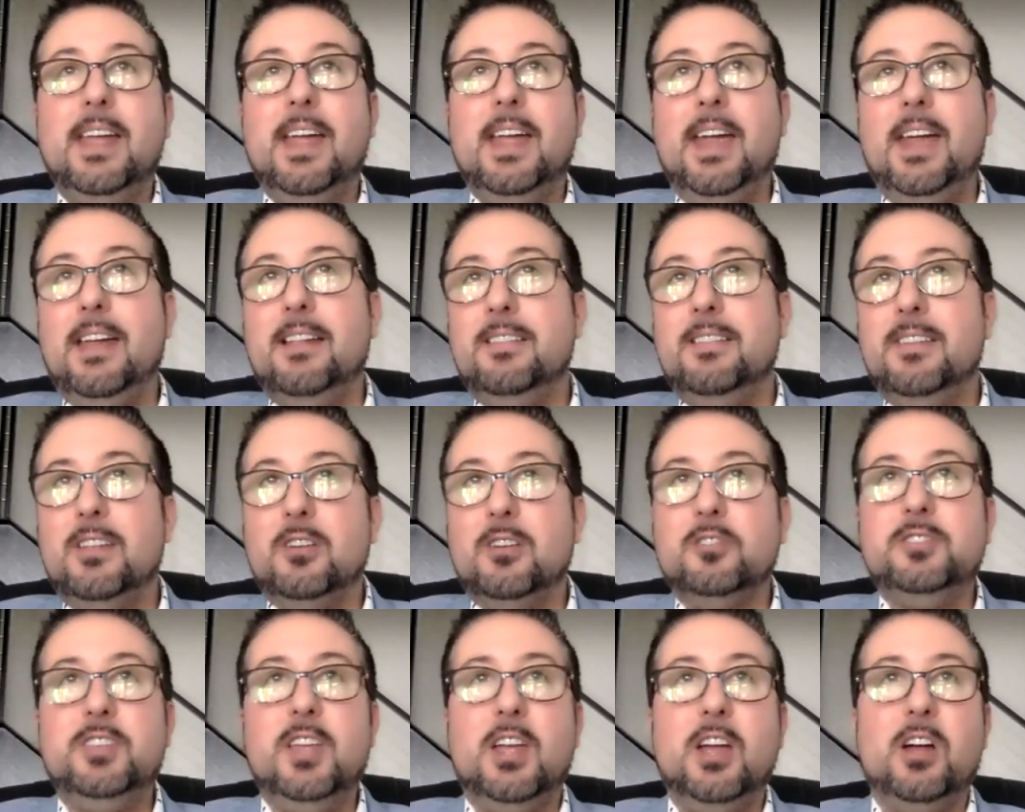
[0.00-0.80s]
and
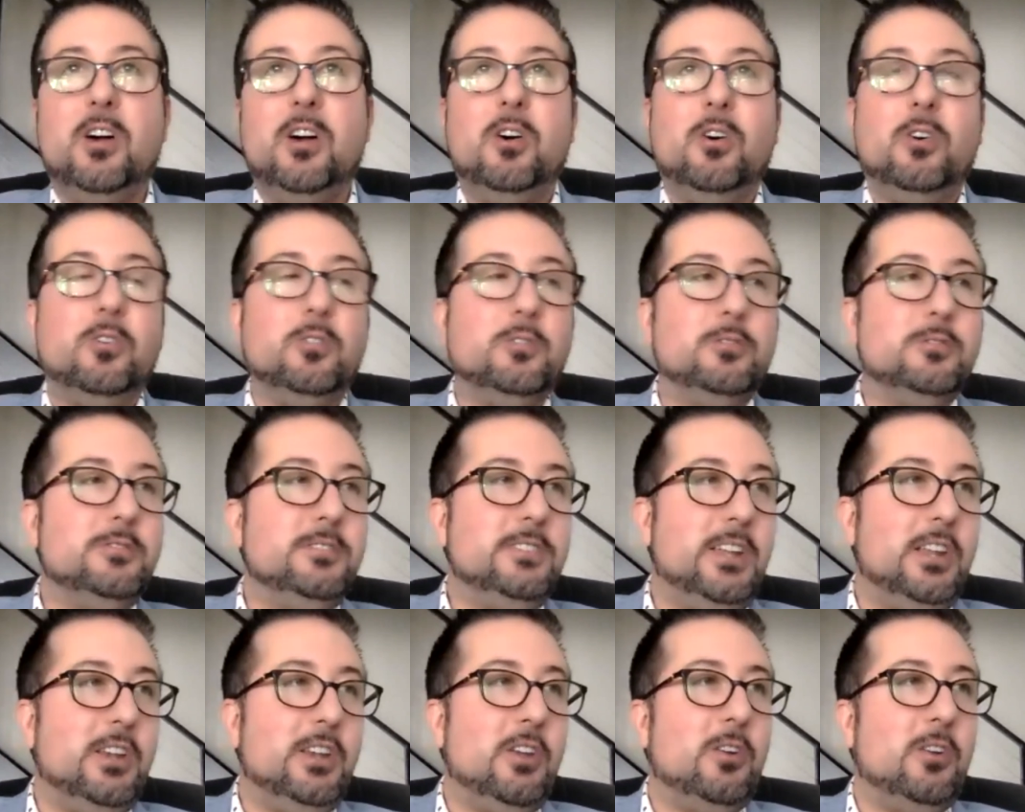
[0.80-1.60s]
they'll tell
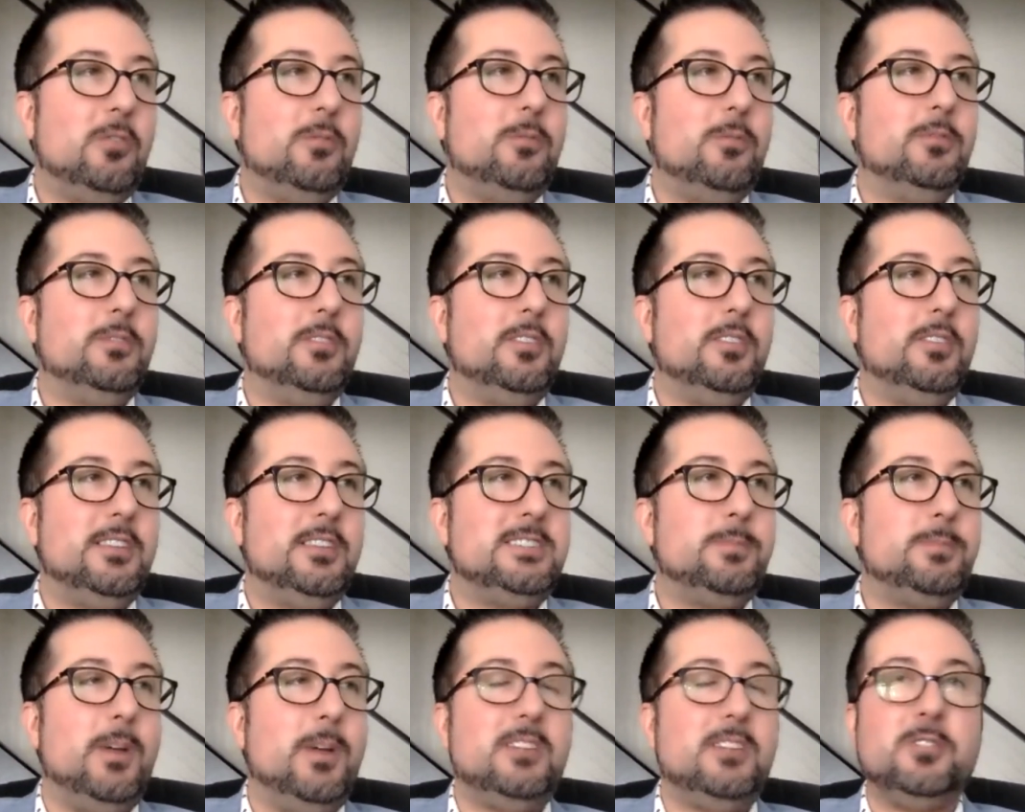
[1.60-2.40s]
the
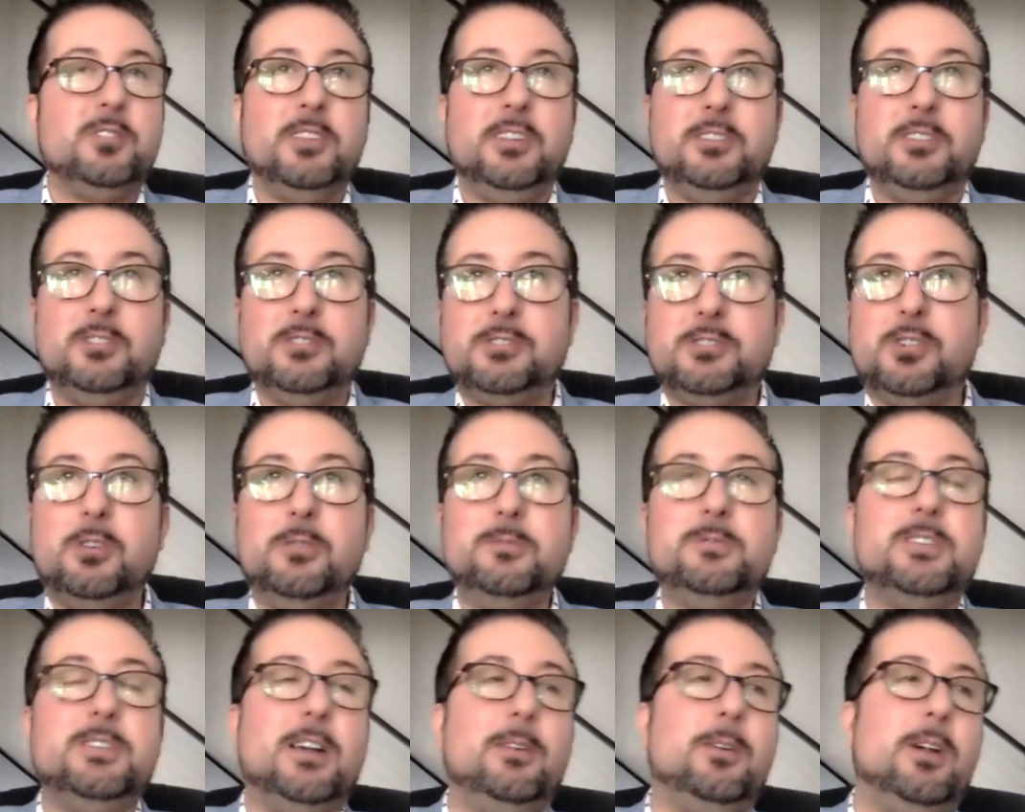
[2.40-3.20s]
special interest
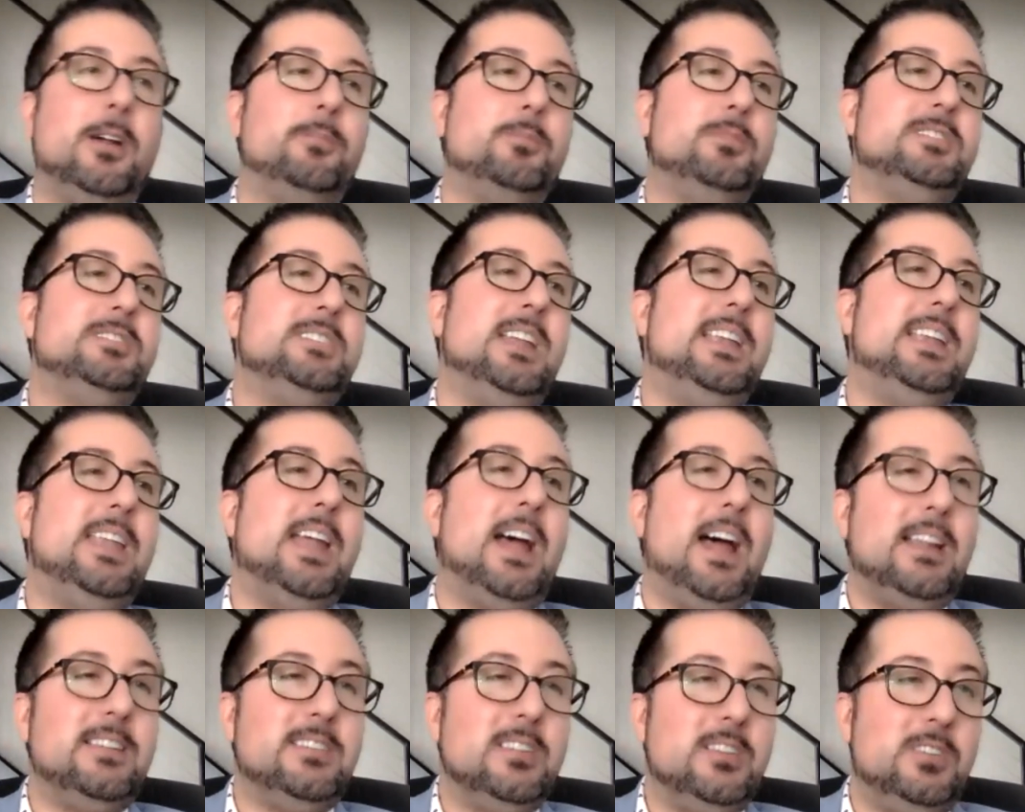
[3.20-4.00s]
groups I represent
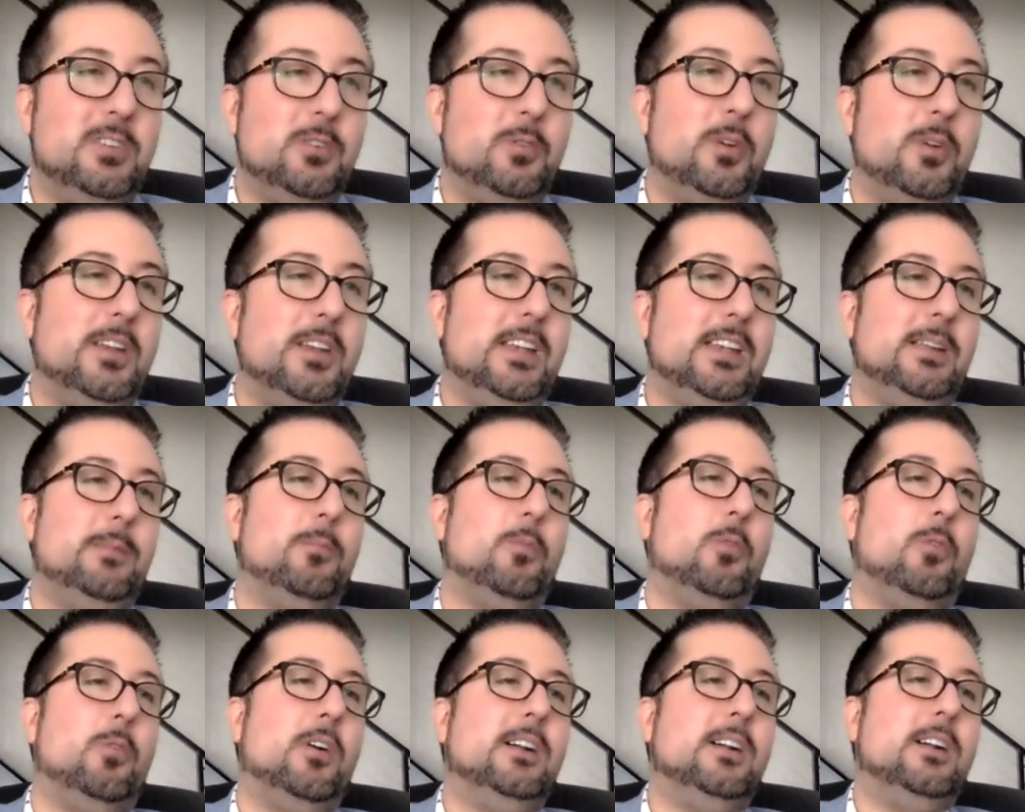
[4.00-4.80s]
not to do it
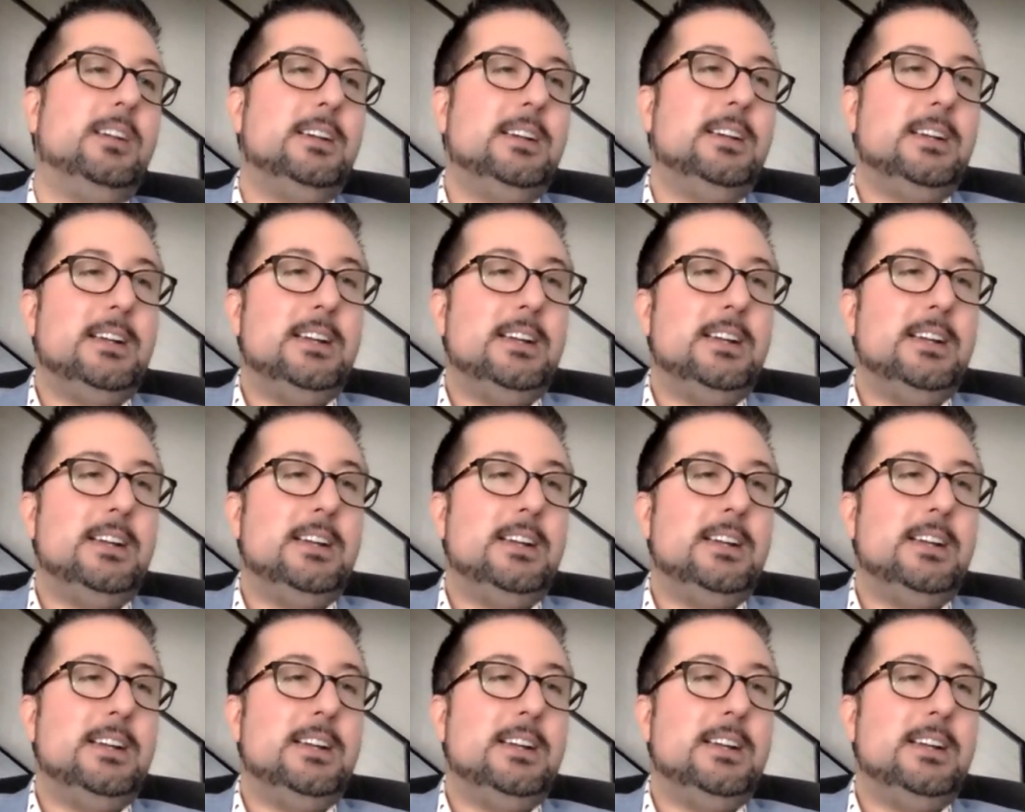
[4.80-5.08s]
anymore.